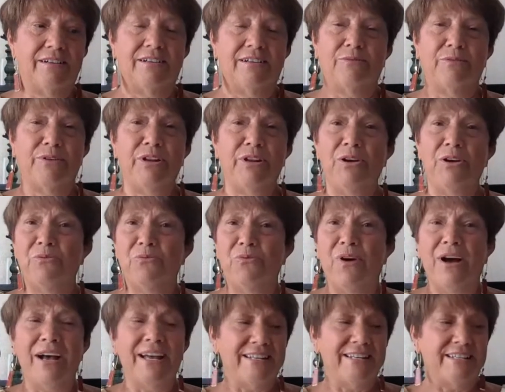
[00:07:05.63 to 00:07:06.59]
We don't
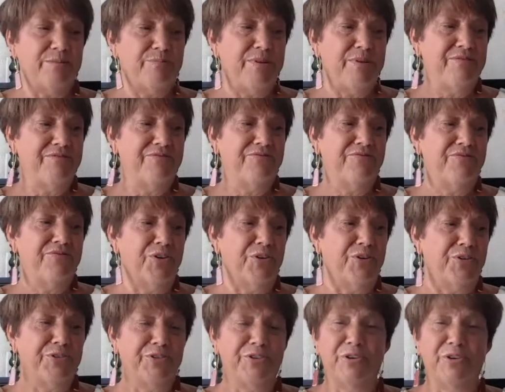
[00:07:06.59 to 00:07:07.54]
want to be
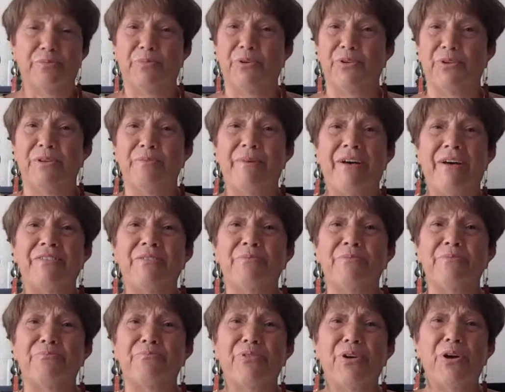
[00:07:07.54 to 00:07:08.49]
vulnerable about the
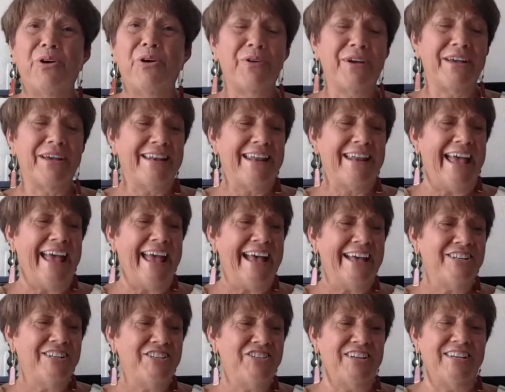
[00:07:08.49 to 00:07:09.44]
broken
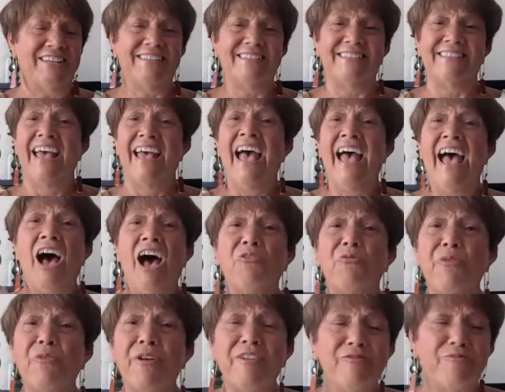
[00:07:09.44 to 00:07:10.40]
edges, how
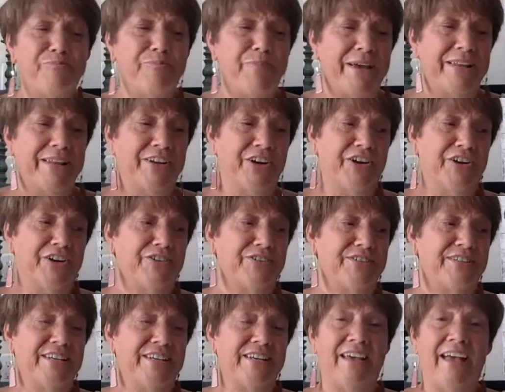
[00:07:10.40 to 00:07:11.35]
we've been hurt,